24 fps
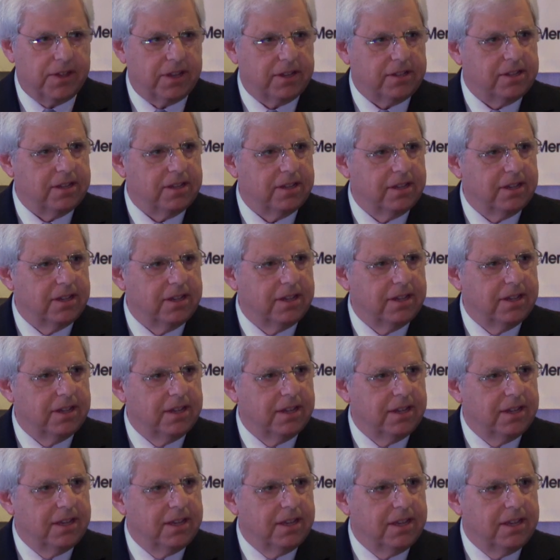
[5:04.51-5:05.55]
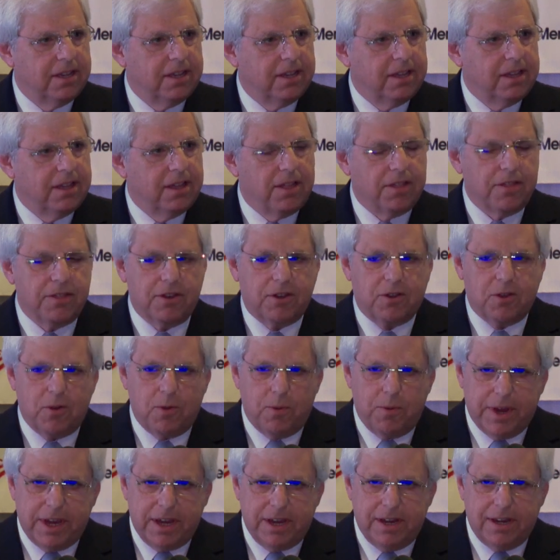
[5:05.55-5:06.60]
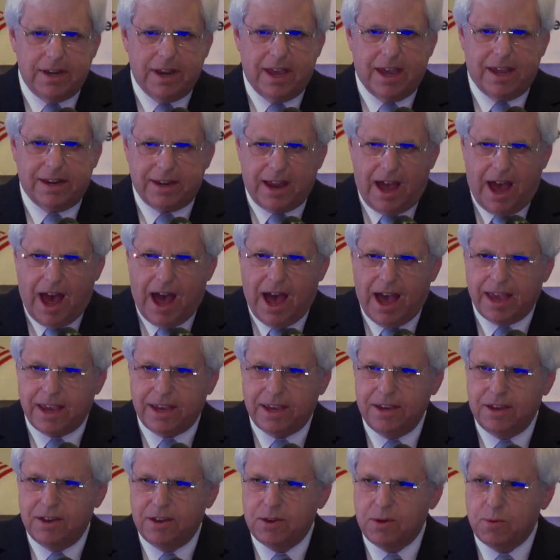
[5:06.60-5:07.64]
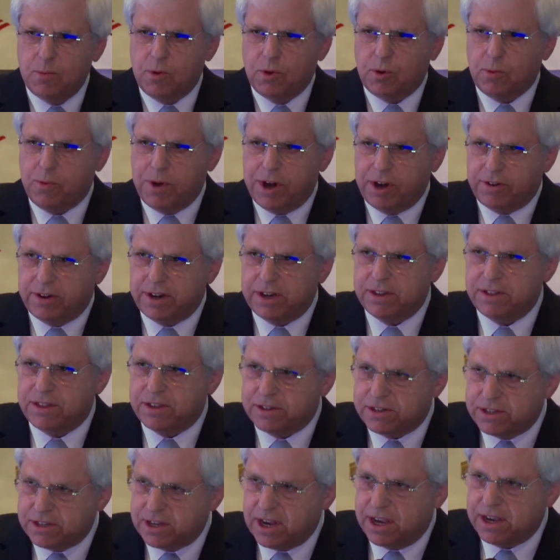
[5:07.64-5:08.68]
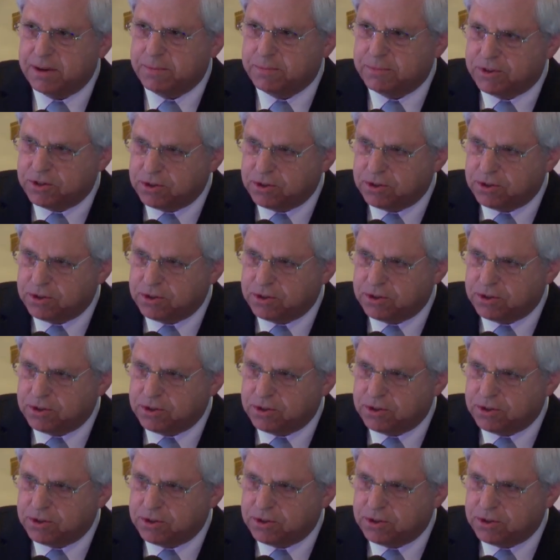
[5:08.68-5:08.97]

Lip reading: it. The Queen and I were wearing the same